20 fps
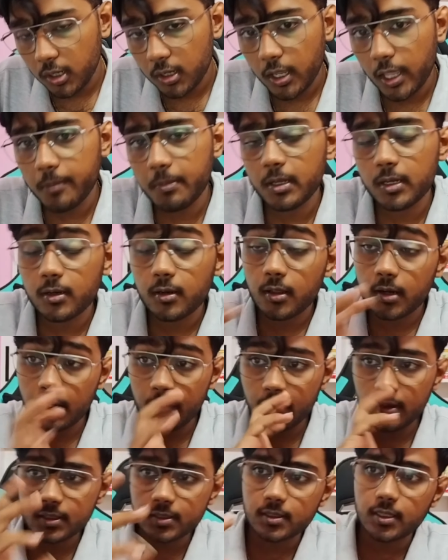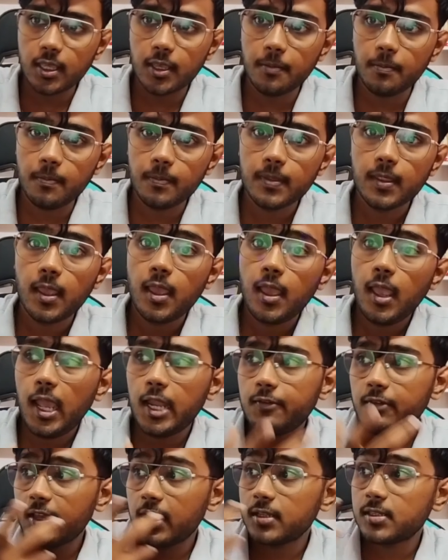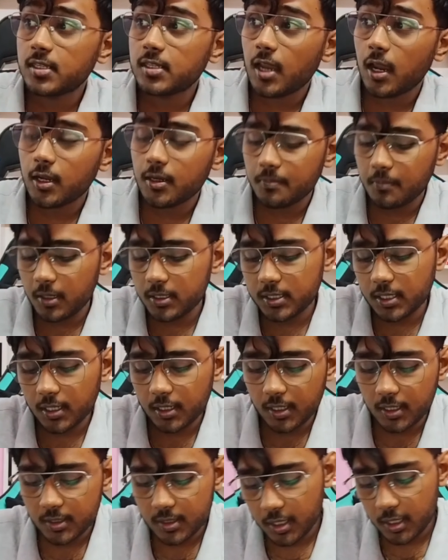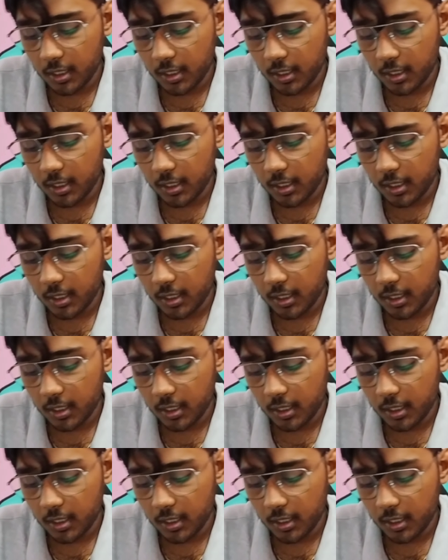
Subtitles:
Reverse them, and we can start merging it easily.